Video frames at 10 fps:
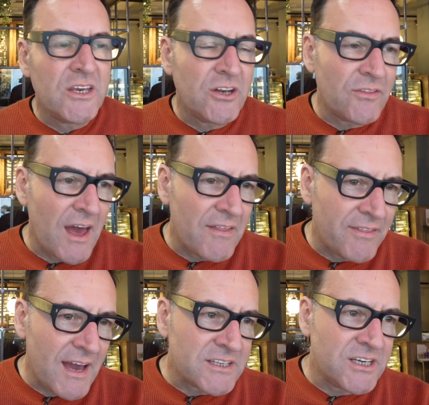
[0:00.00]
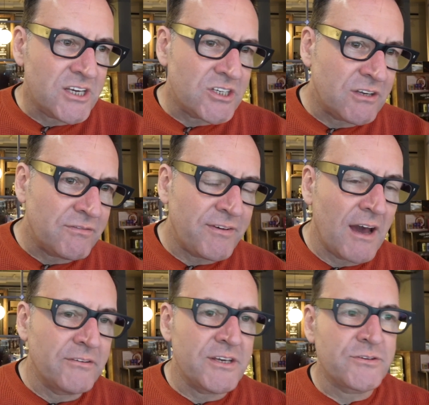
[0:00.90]
You know, that, that teaching
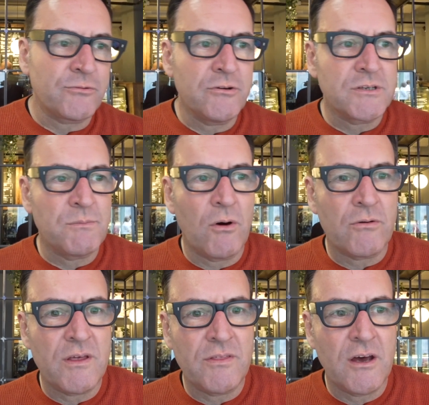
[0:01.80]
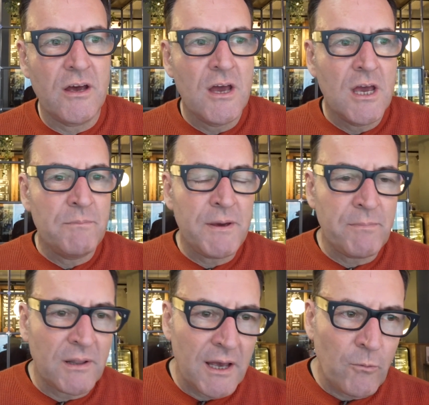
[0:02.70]
found its roots more in the
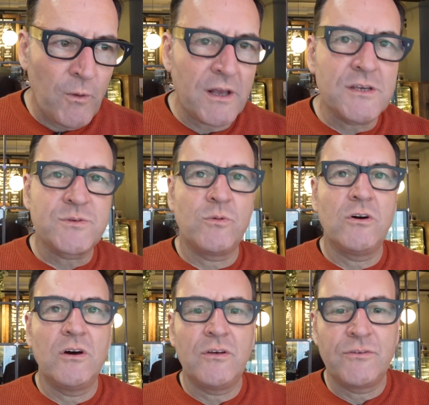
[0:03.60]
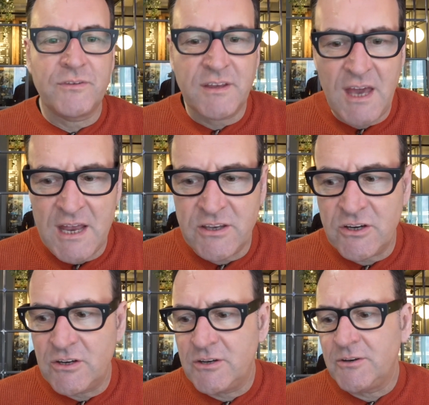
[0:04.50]
people like Wigglesworth,
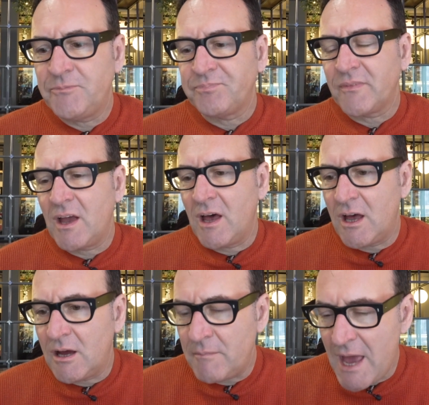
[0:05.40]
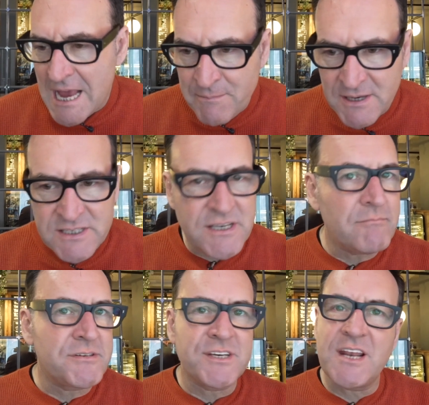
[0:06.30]
Kenyon, um, A.B.
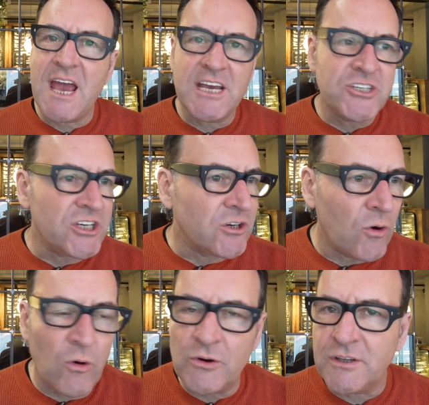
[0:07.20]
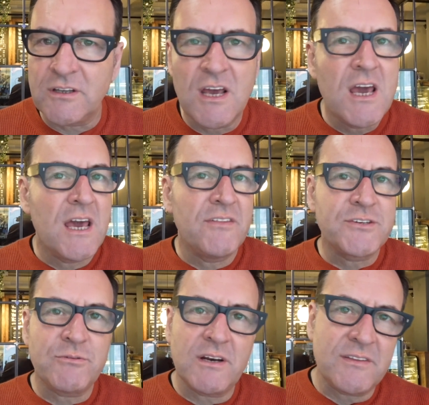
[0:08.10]
Simpson, A.G. Gordon.
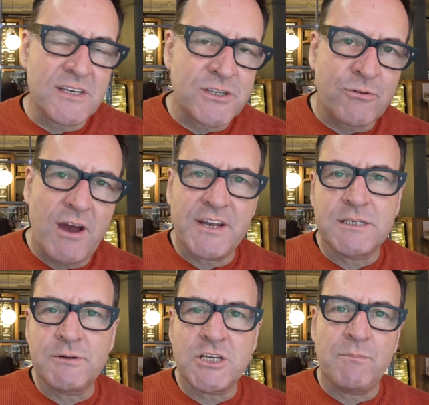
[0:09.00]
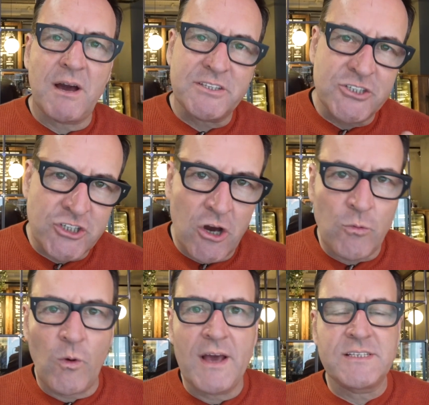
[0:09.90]
There's really this thread, especially back to
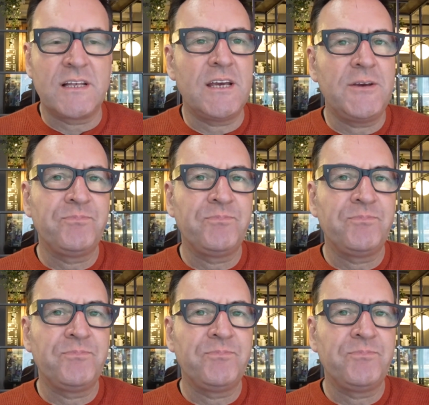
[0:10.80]
John Wesley,